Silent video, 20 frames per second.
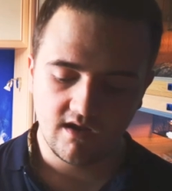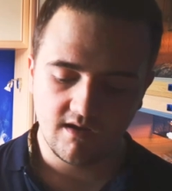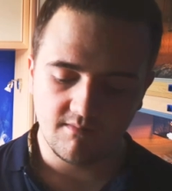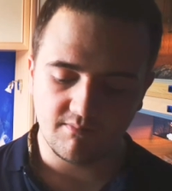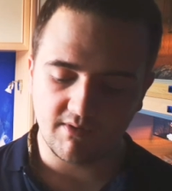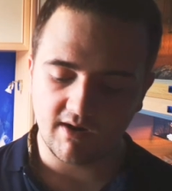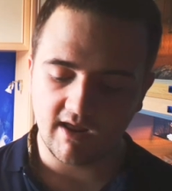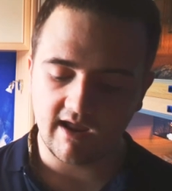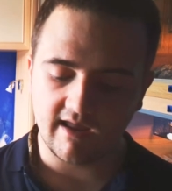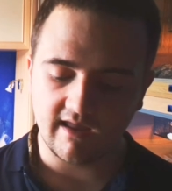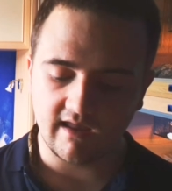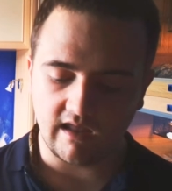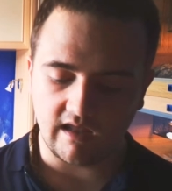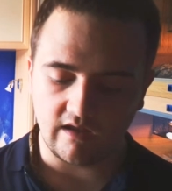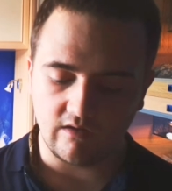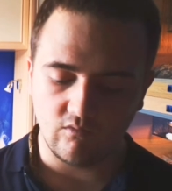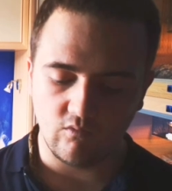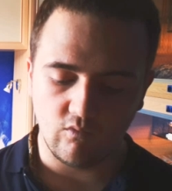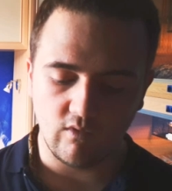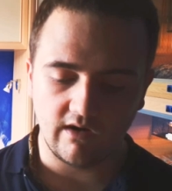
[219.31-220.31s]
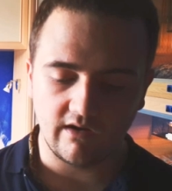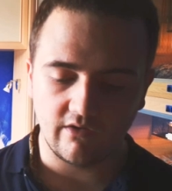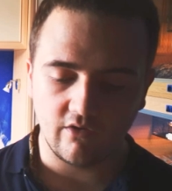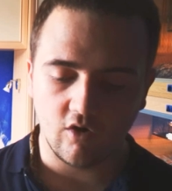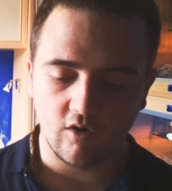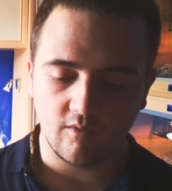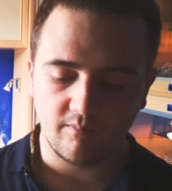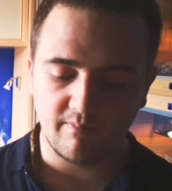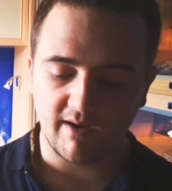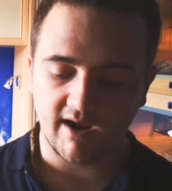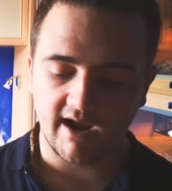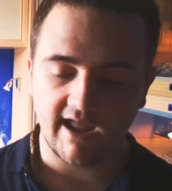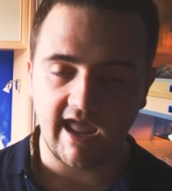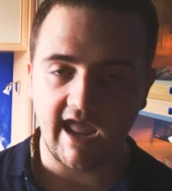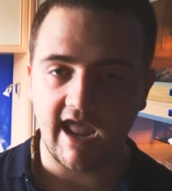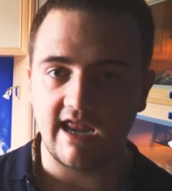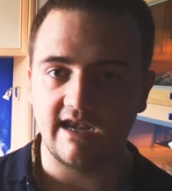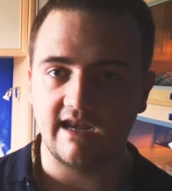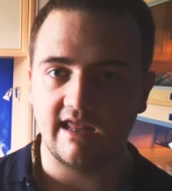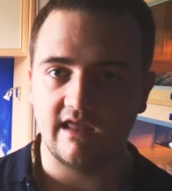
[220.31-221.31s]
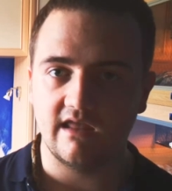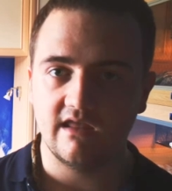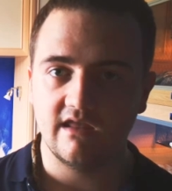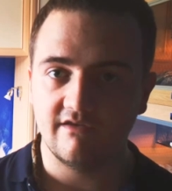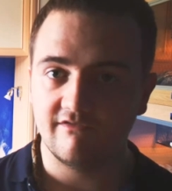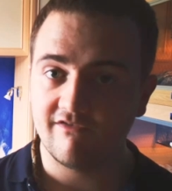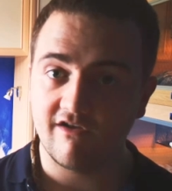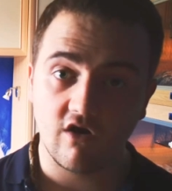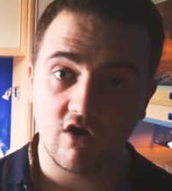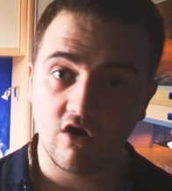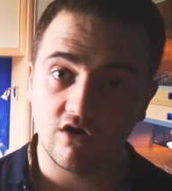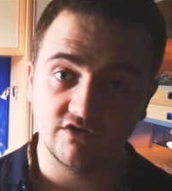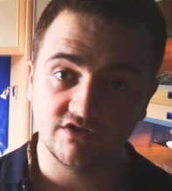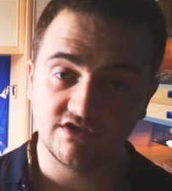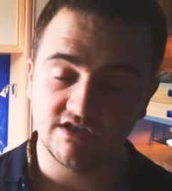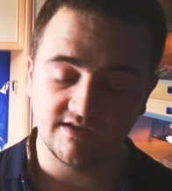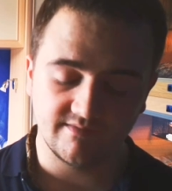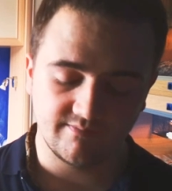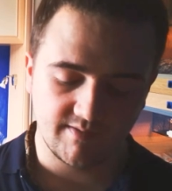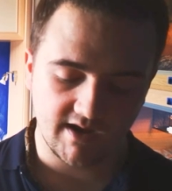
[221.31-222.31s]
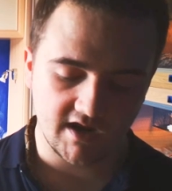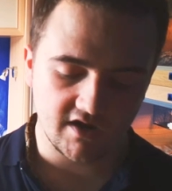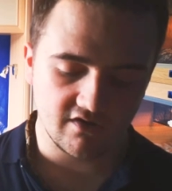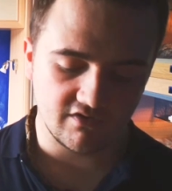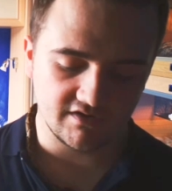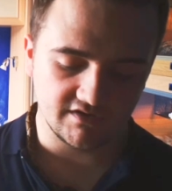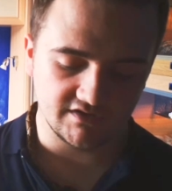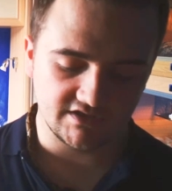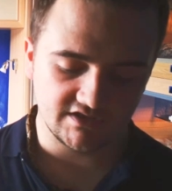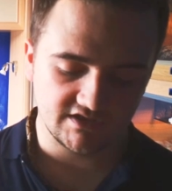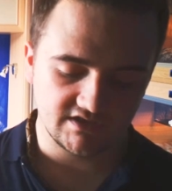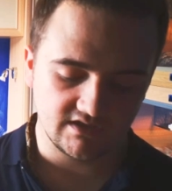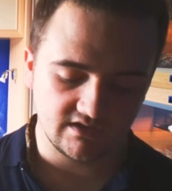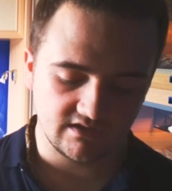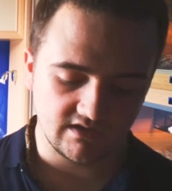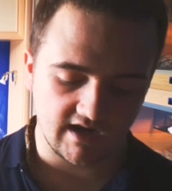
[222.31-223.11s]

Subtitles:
but I will not buy any if I can't see the parents,